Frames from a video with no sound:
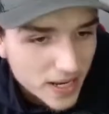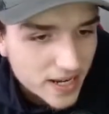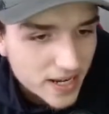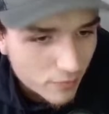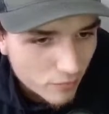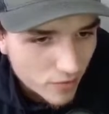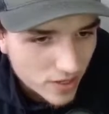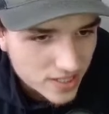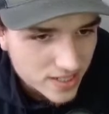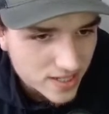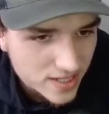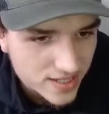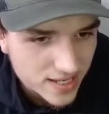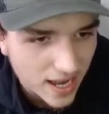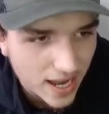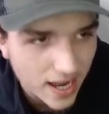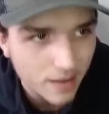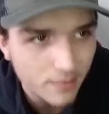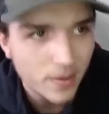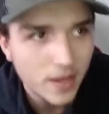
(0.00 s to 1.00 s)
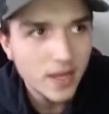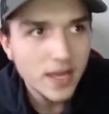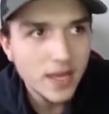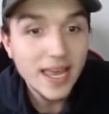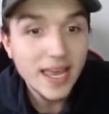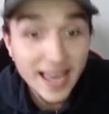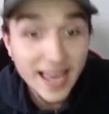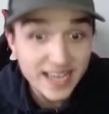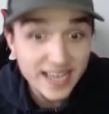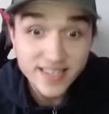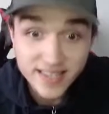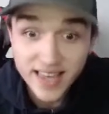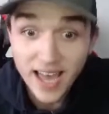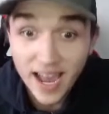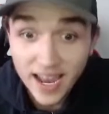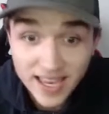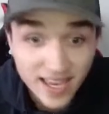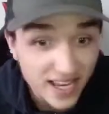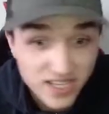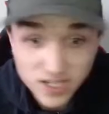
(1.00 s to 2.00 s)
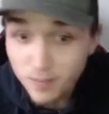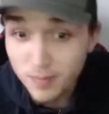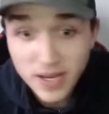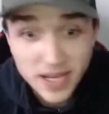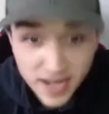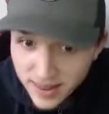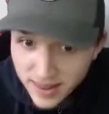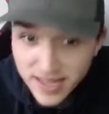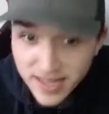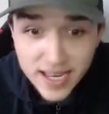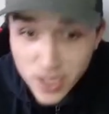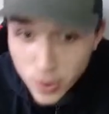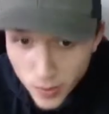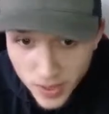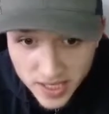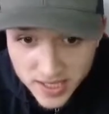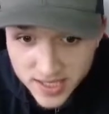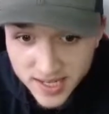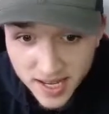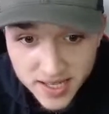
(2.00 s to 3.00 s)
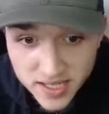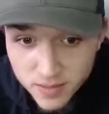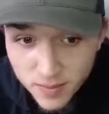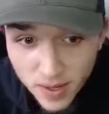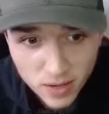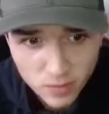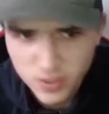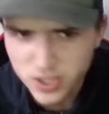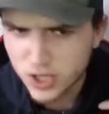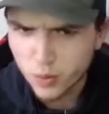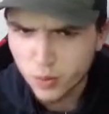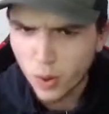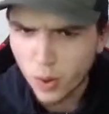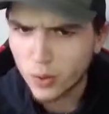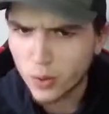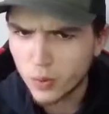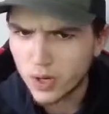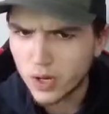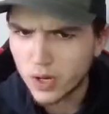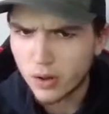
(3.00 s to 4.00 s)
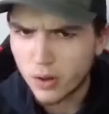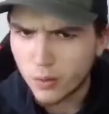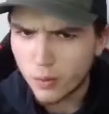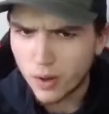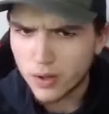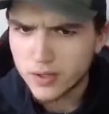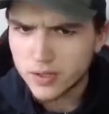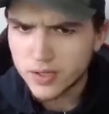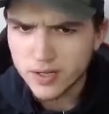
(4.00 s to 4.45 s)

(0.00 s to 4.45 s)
in recent time is that he hasn't been a league-winning centre-back, which is what we all want. And